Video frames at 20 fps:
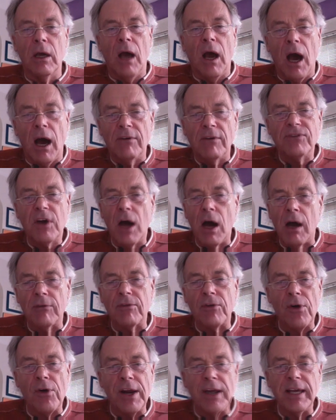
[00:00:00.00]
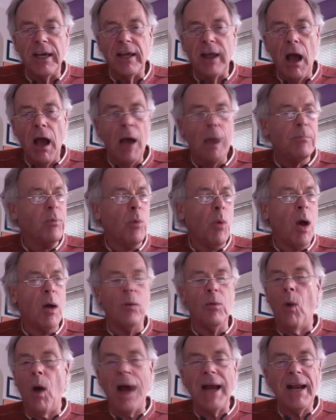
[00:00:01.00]
of covering it up?
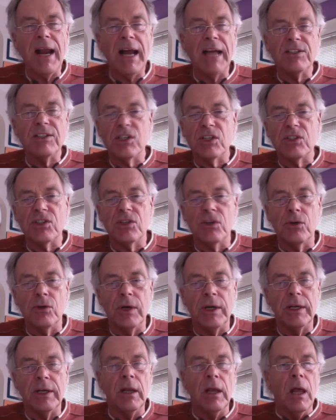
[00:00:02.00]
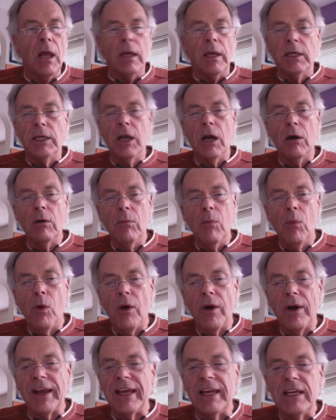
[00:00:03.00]
Why not just do it,
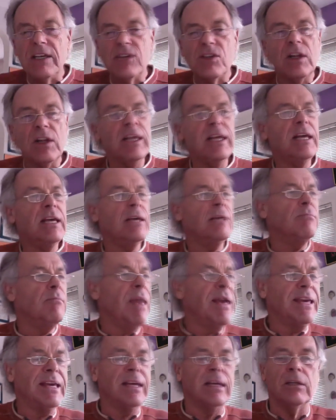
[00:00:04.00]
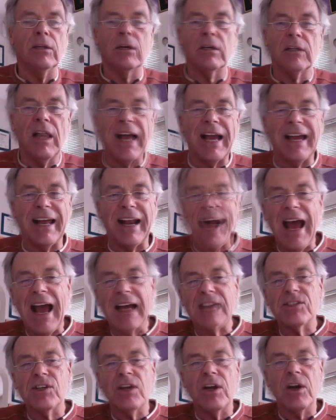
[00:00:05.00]
more easily, make it look like an
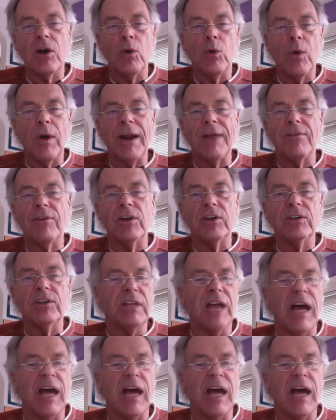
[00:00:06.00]
accident or whatever,